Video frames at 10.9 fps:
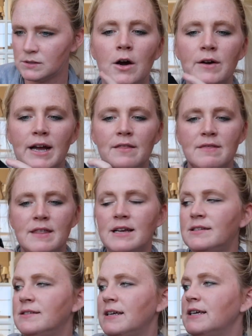Okay,
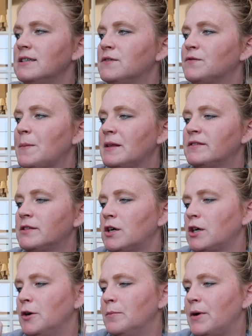this is from the
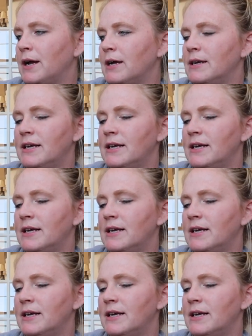Serco brand.